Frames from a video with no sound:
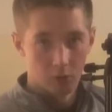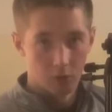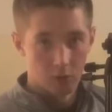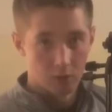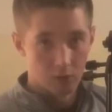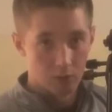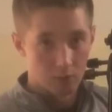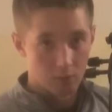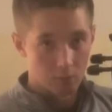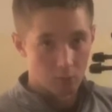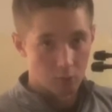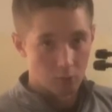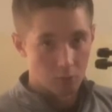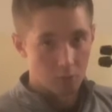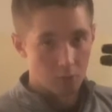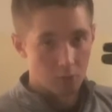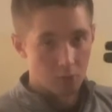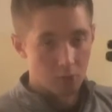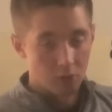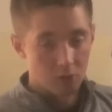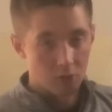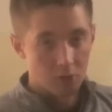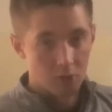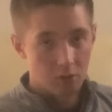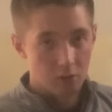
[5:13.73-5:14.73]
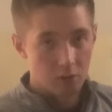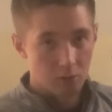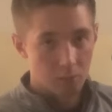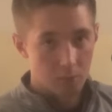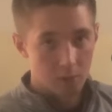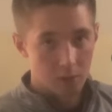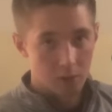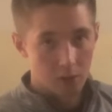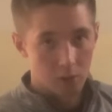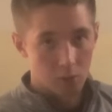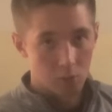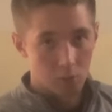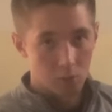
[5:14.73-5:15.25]
it's first position is
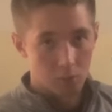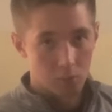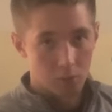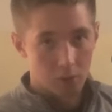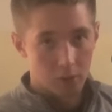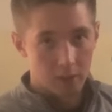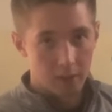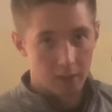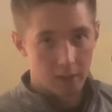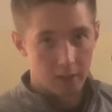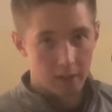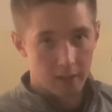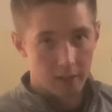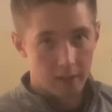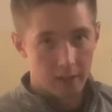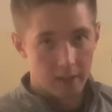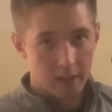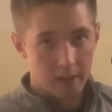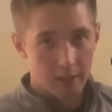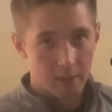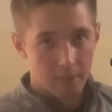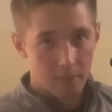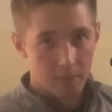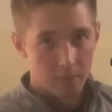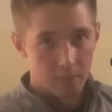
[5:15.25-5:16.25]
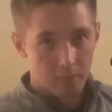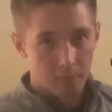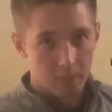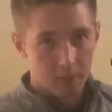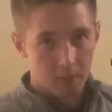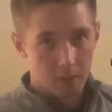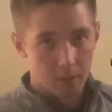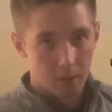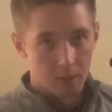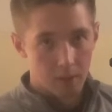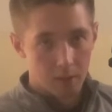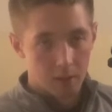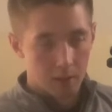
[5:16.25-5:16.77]
because we're playing the A,
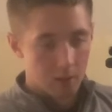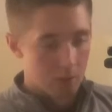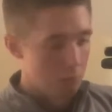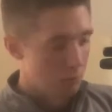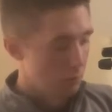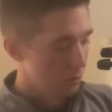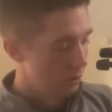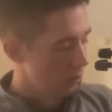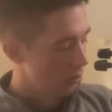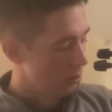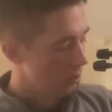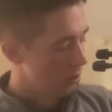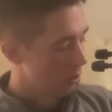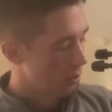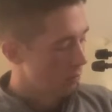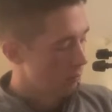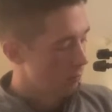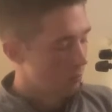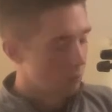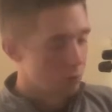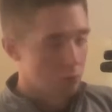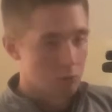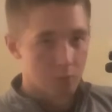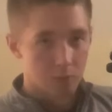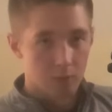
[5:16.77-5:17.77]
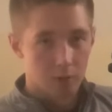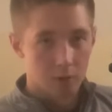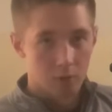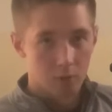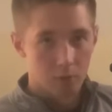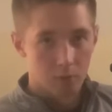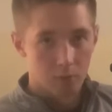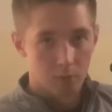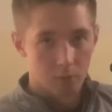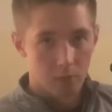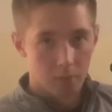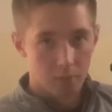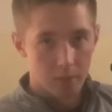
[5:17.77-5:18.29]
we're using our first finger for
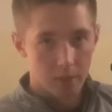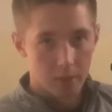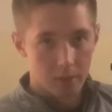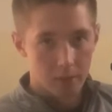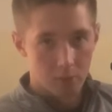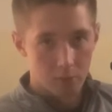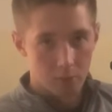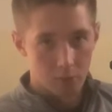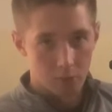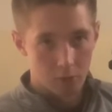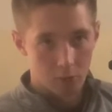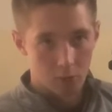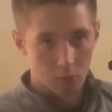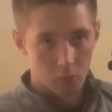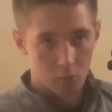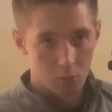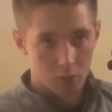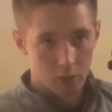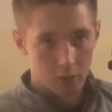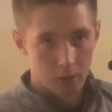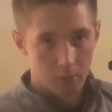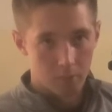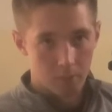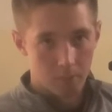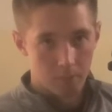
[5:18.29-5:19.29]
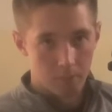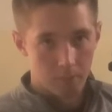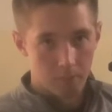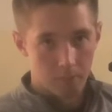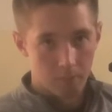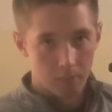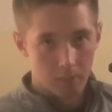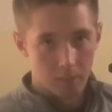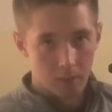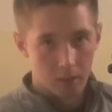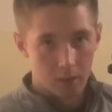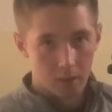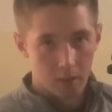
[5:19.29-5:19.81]
the B, which is 1 up.
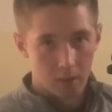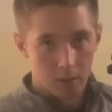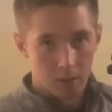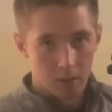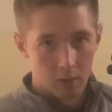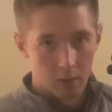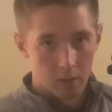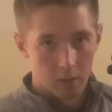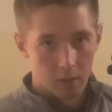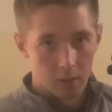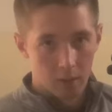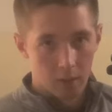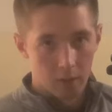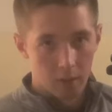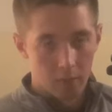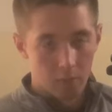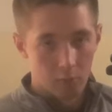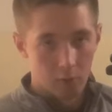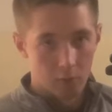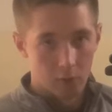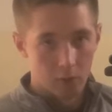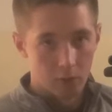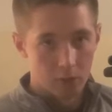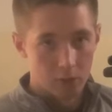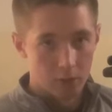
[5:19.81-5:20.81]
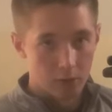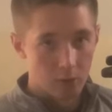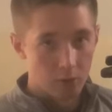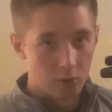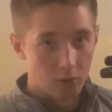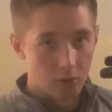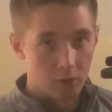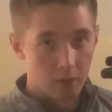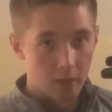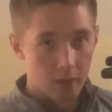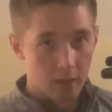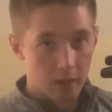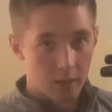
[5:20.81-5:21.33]
If we were to use
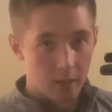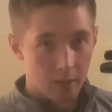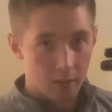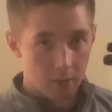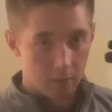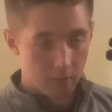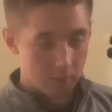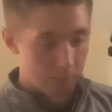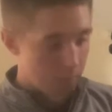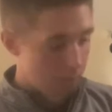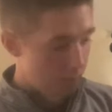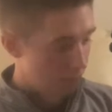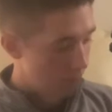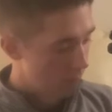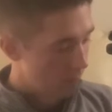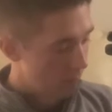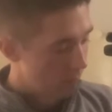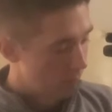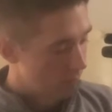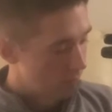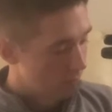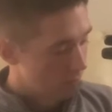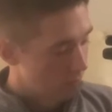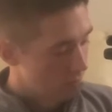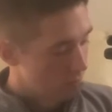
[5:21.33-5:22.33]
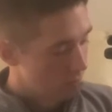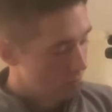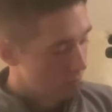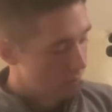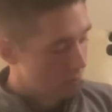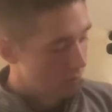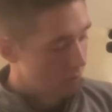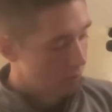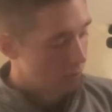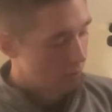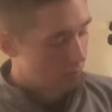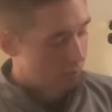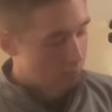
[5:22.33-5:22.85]
the first
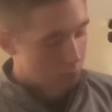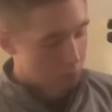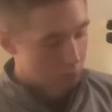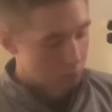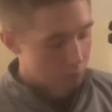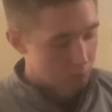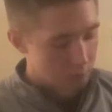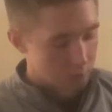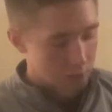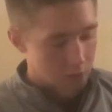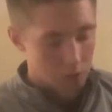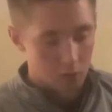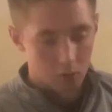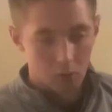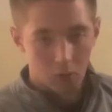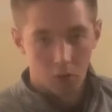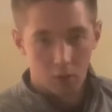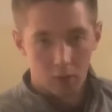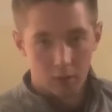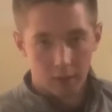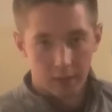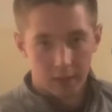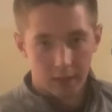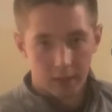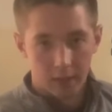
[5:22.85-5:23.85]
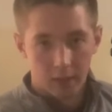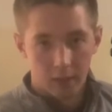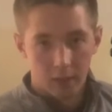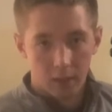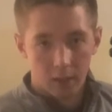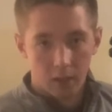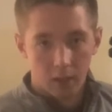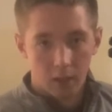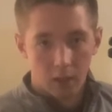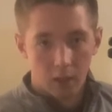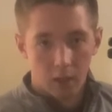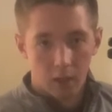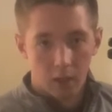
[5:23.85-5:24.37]
finger on that
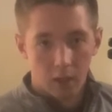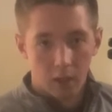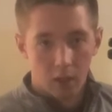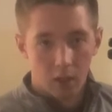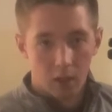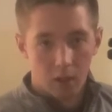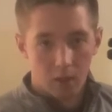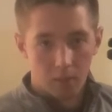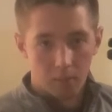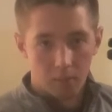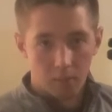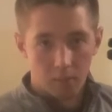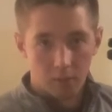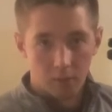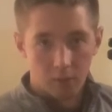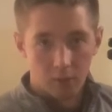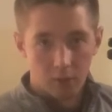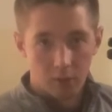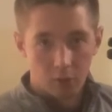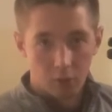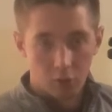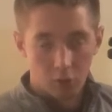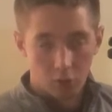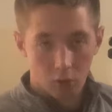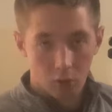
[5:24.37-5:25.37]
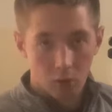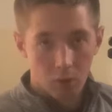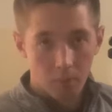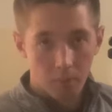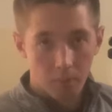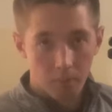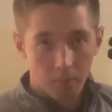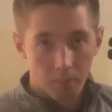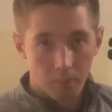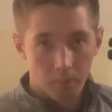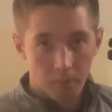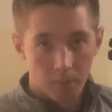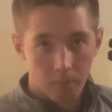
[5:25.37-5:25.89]
C sharp,
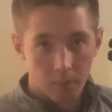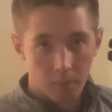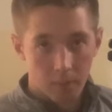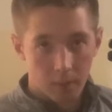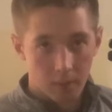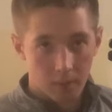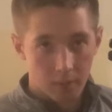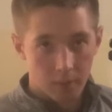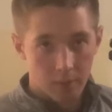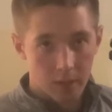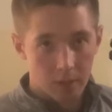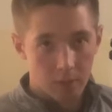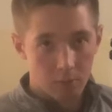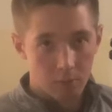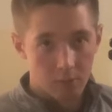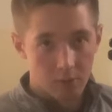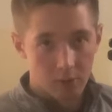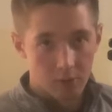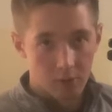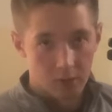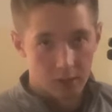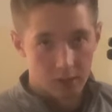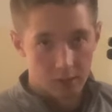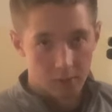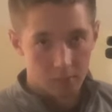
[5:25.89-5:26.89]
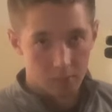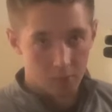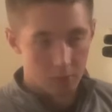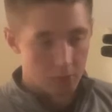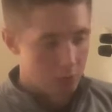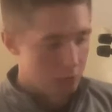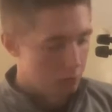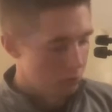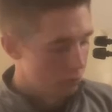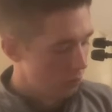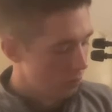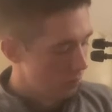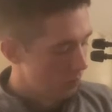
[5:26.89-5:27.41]
that would be second
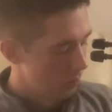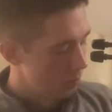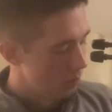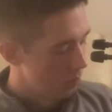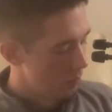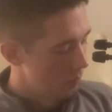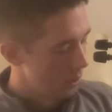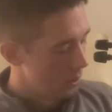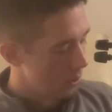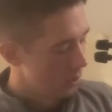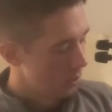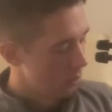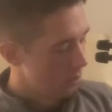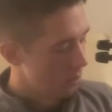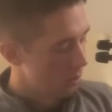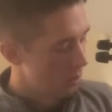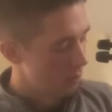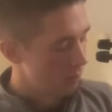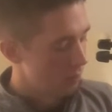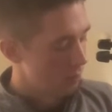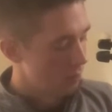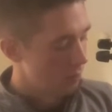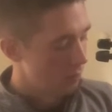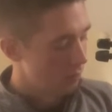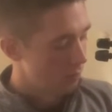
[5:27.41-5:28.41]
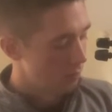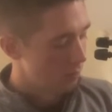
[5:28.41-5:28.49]
position, because now we've gone from